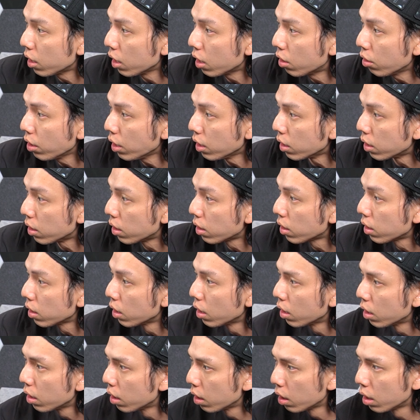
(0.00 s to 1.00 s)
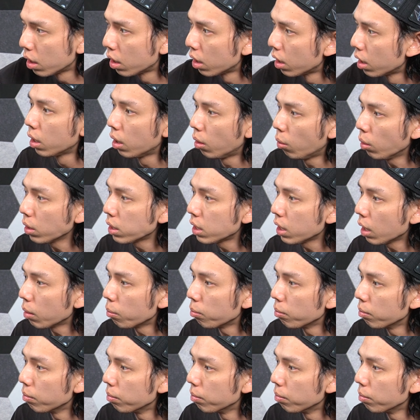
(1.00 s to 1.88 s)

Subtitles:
degrees. What's up?